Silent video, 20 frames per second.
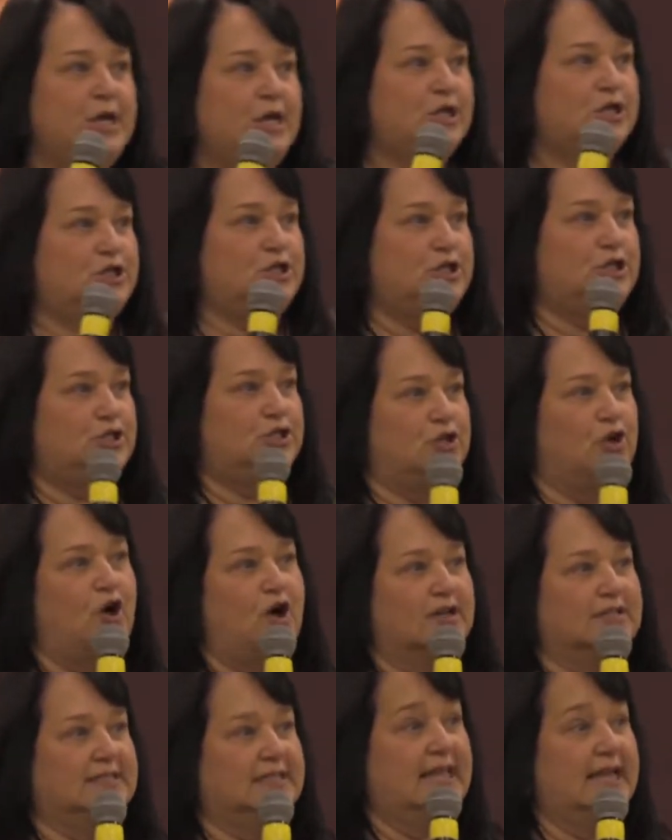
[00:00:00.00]
she
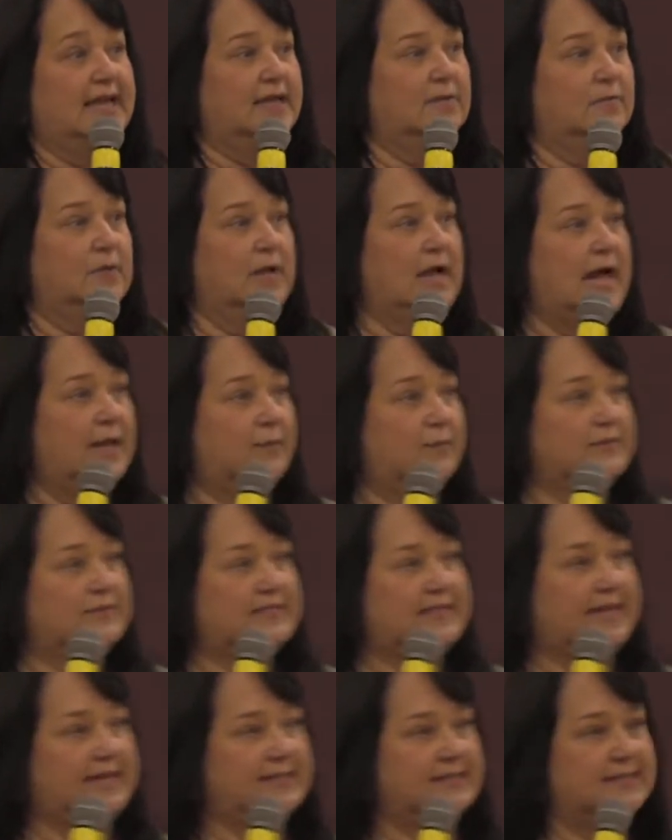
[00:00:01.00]
talked like God was
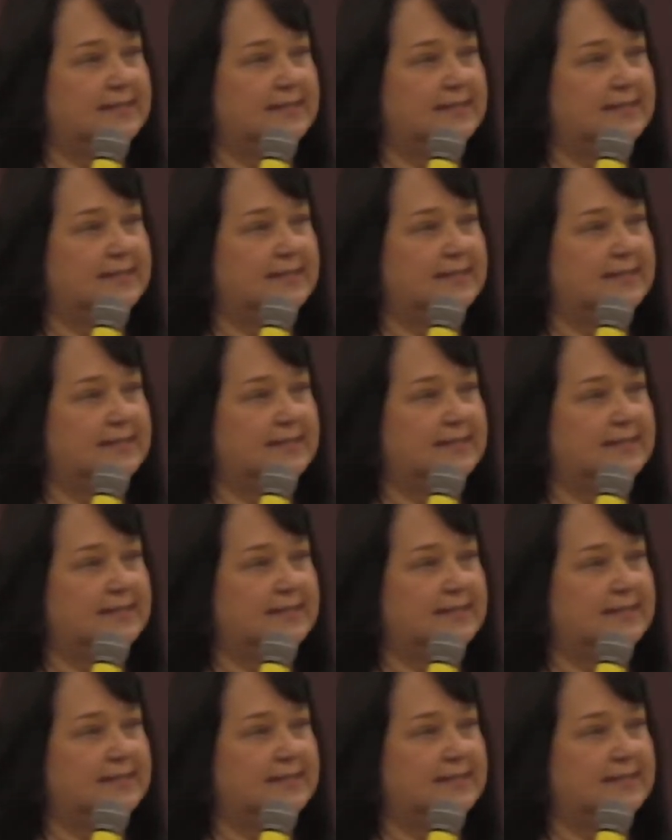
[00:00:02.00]
saying